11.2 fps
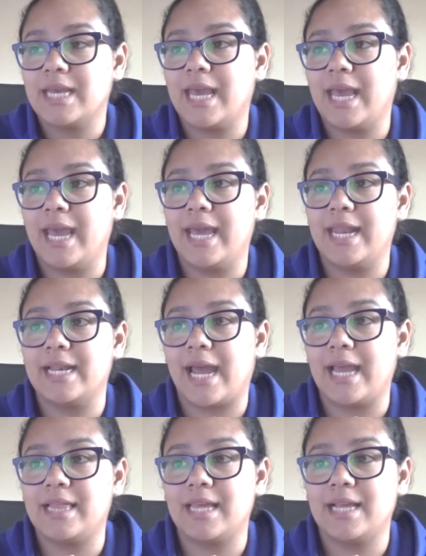And
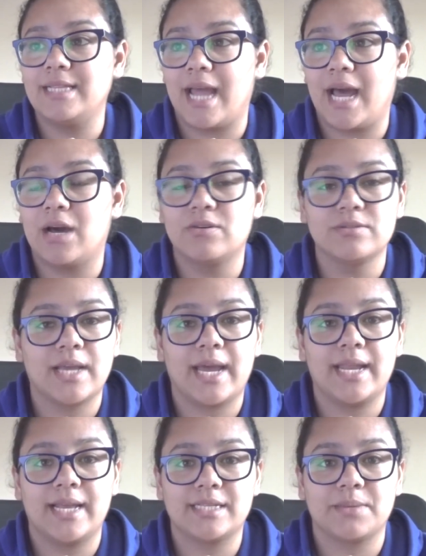I think now
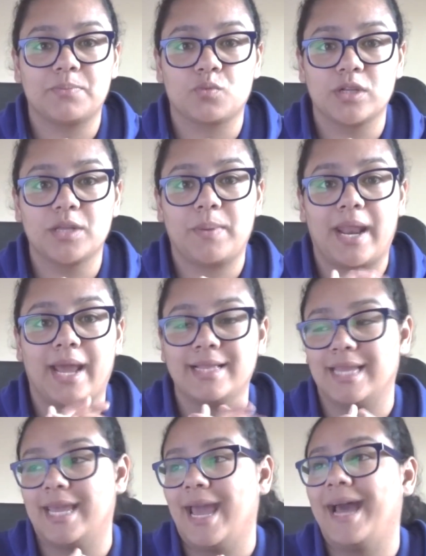that it's a really bad
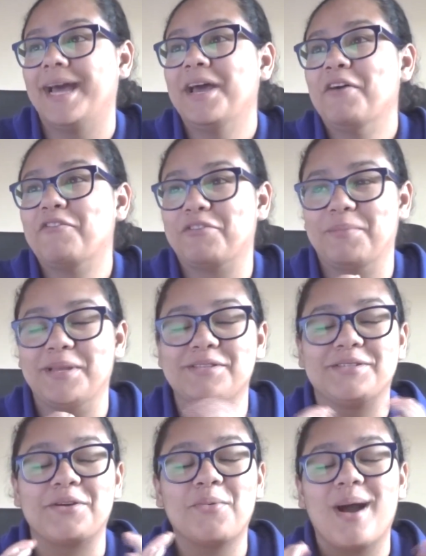idea for me to
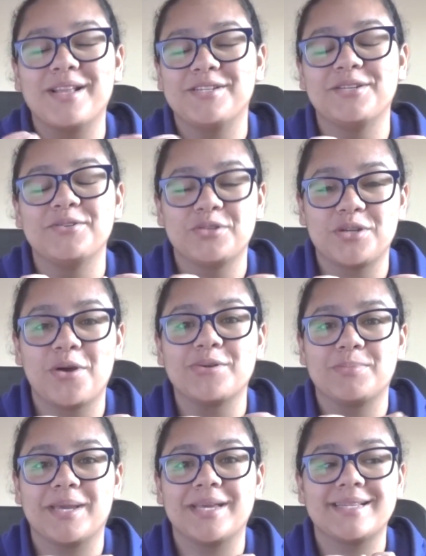start watching new
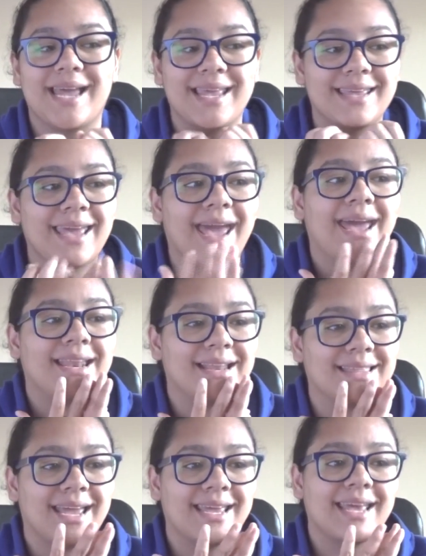shows, because I get
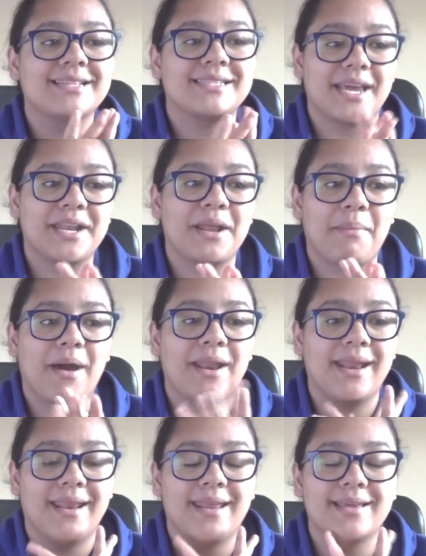like excited about
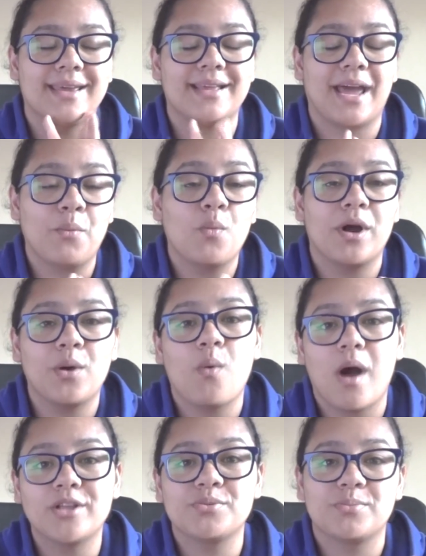it and I wanna
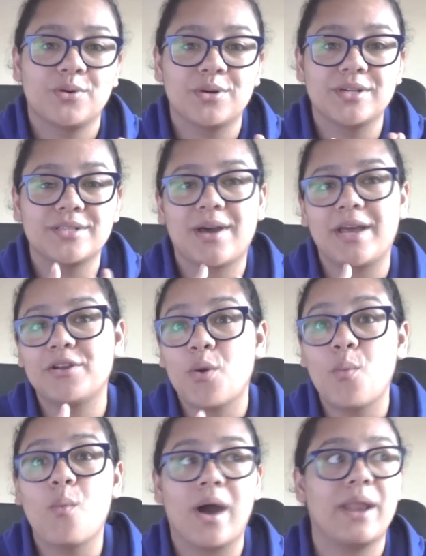watch more. So I don't
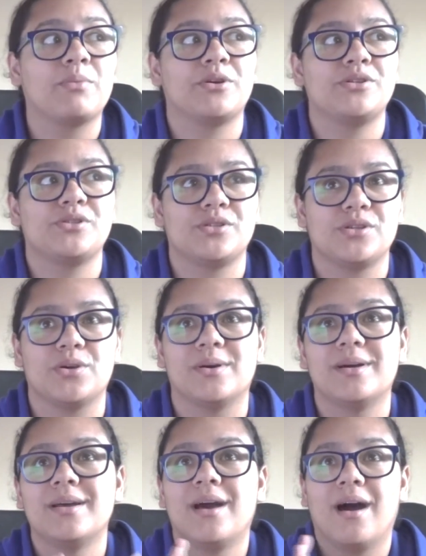know what I'm going to do,
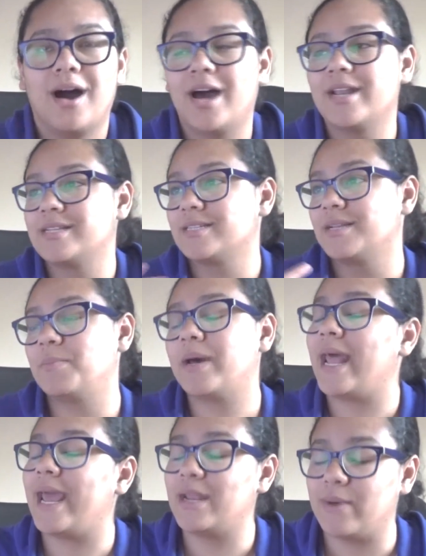honestly.
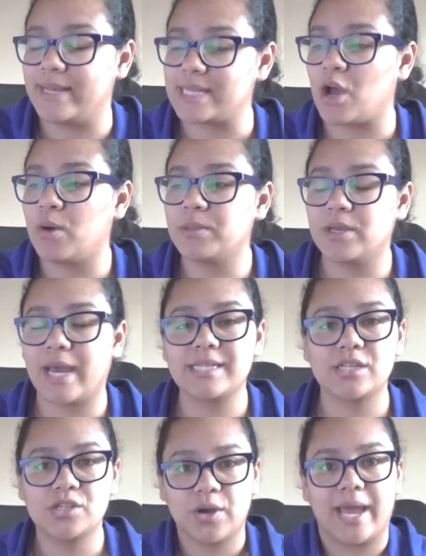But anyways, I hope that you guys
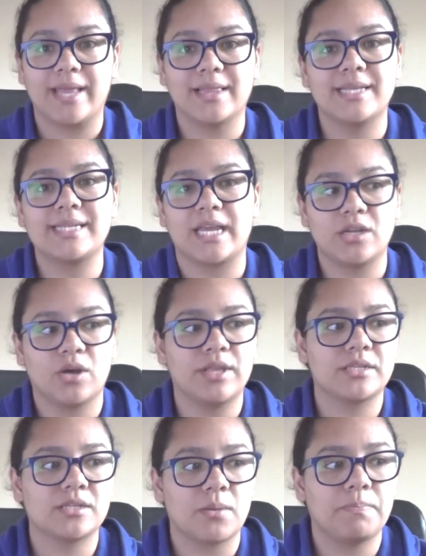enjoy. At least I know
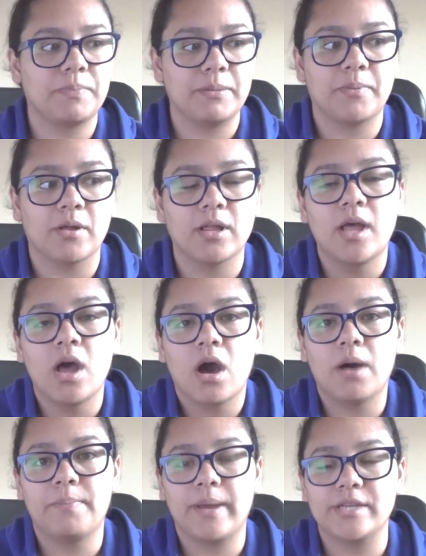that some people
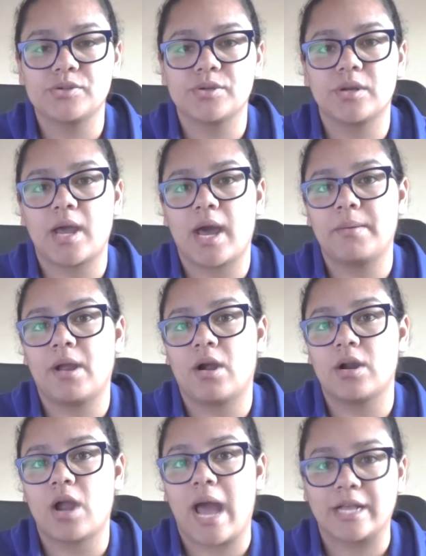on Patreon
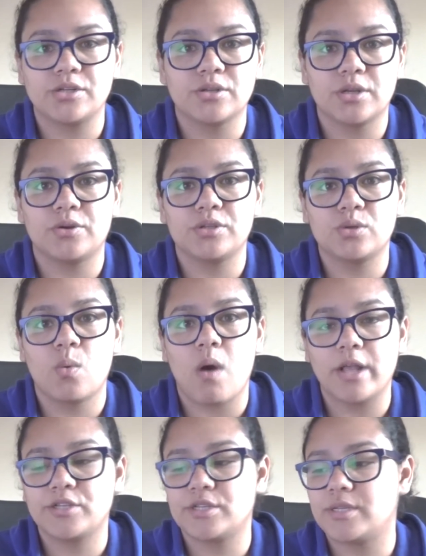are actually going to
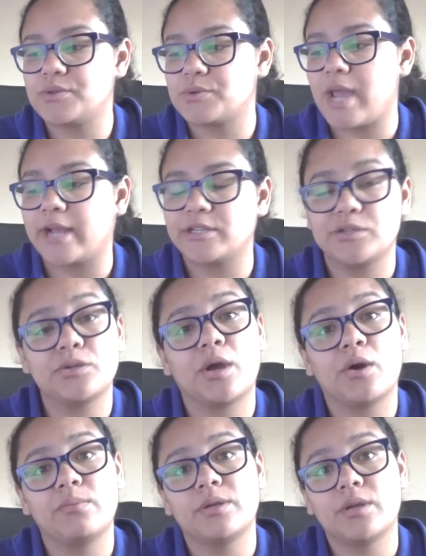watch this reaction. So I
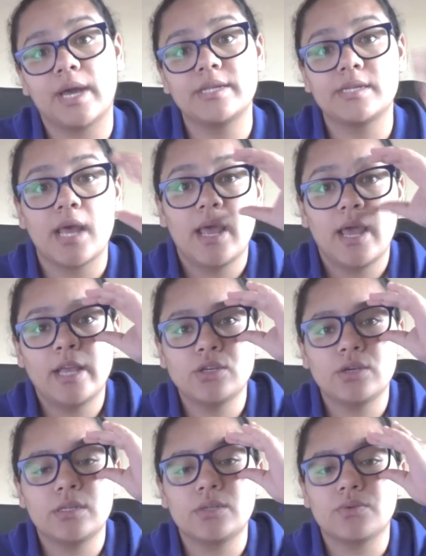hope that you guys
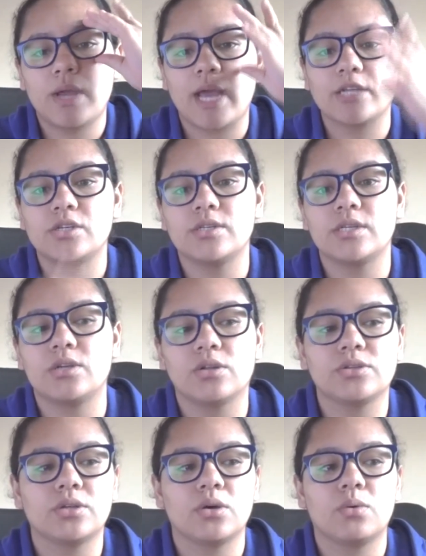enjoy these reactions, and
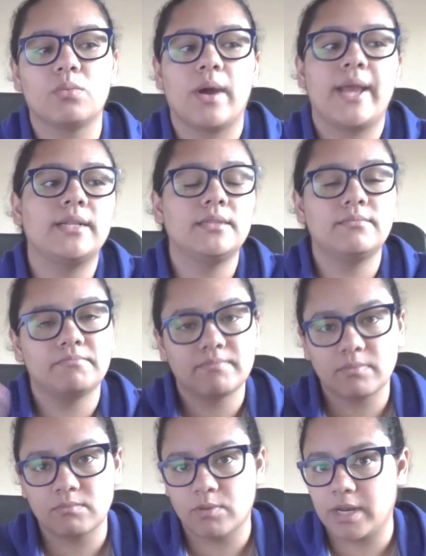also
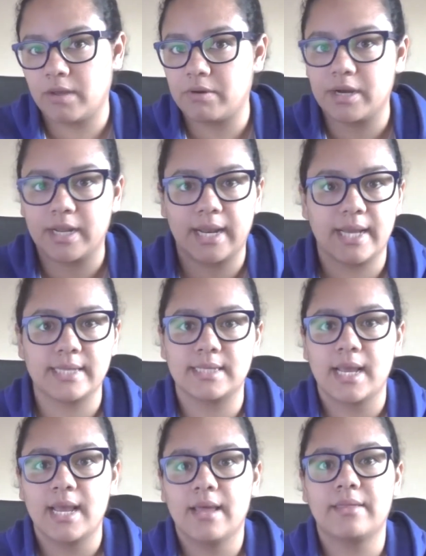whenever it is
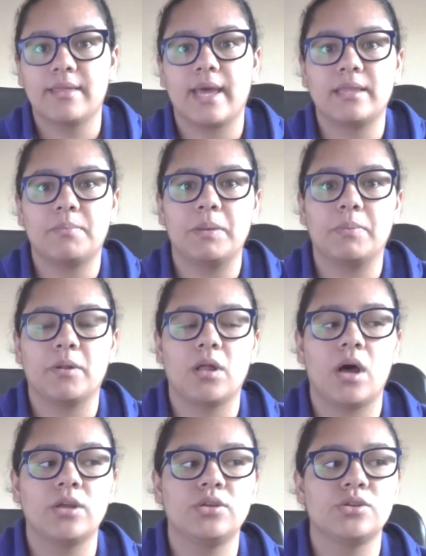that the people
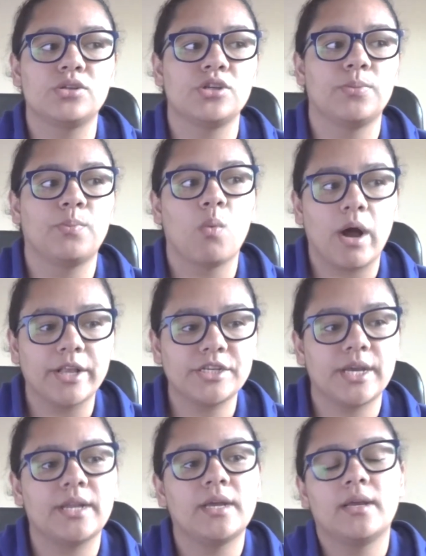on YouTube watch
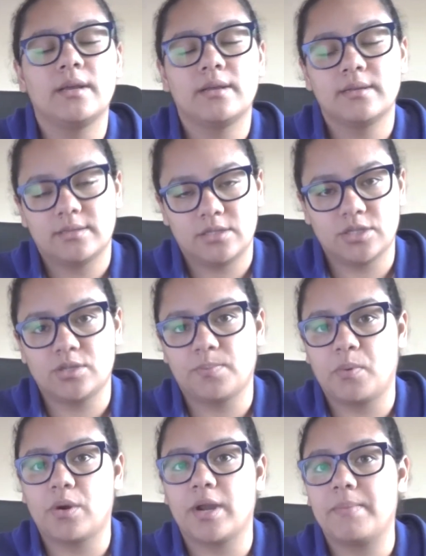it, just
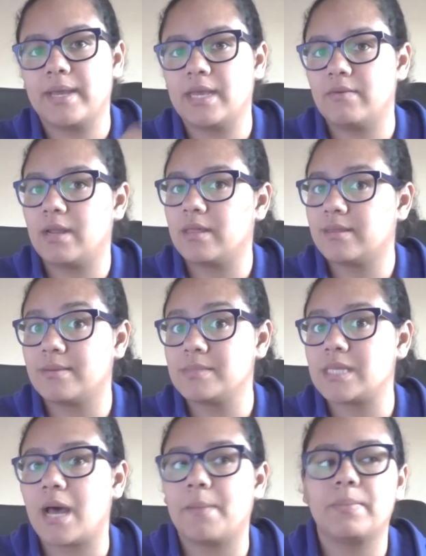support it by giving a
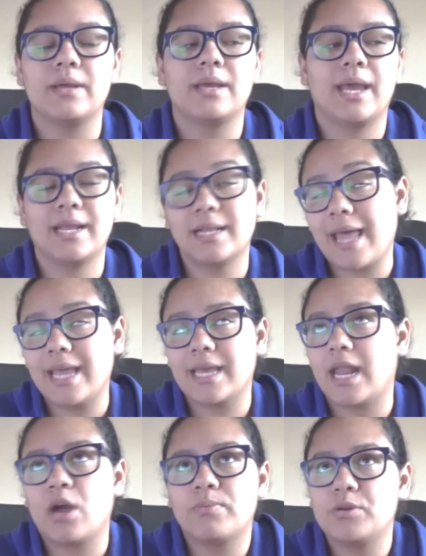thumbs up and like
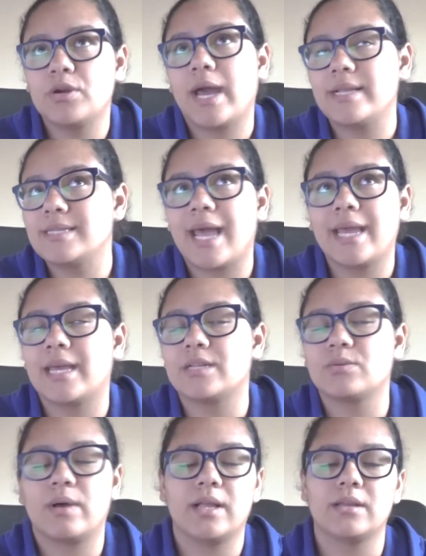it. I hope you guys like it
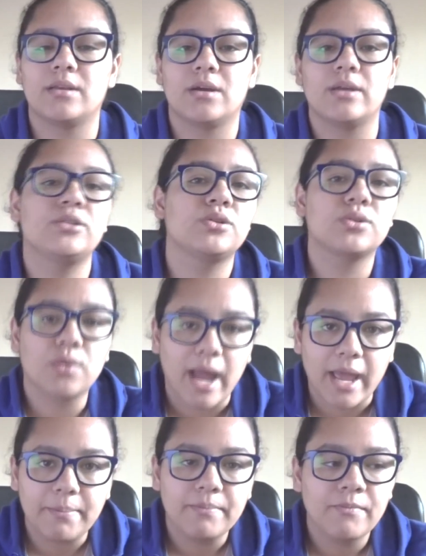as well, you know, and
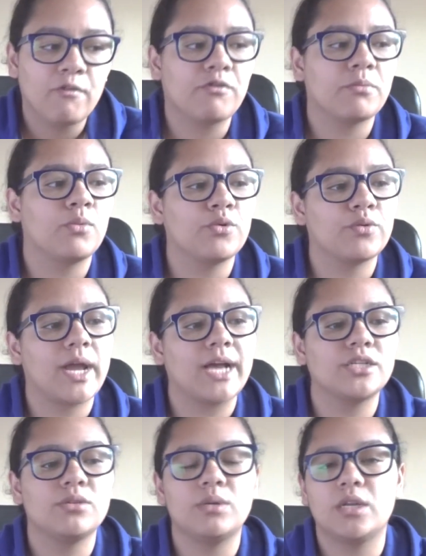subscribe for more
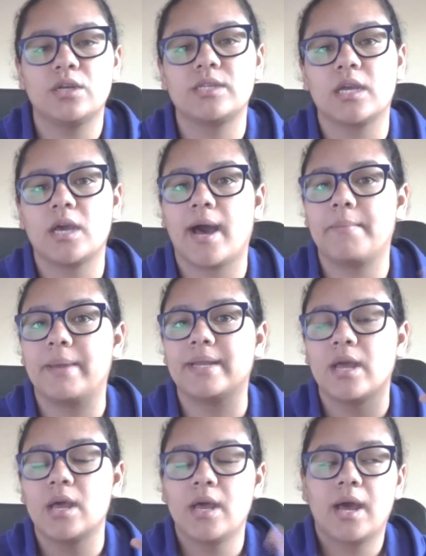reaction videos and
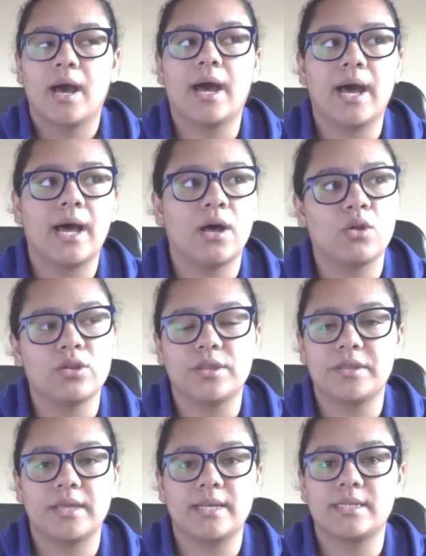comment all the
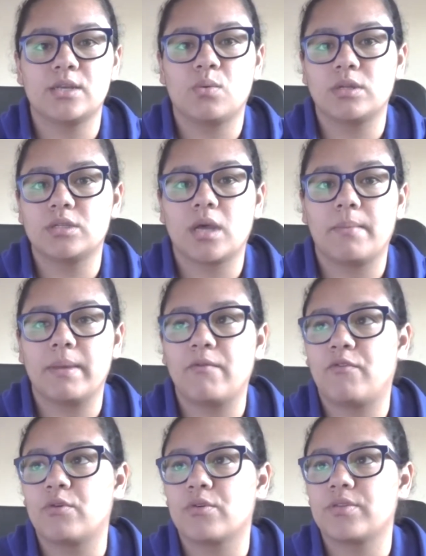things that you want to comment
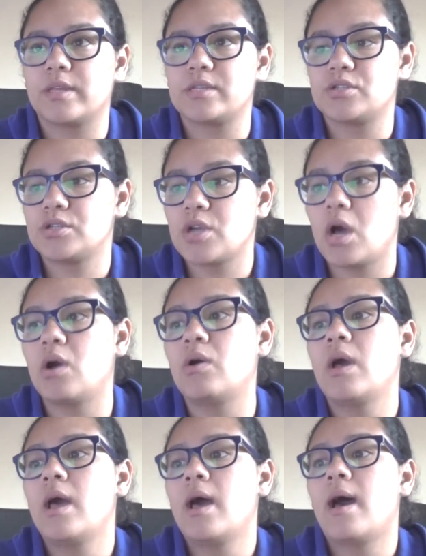for this show.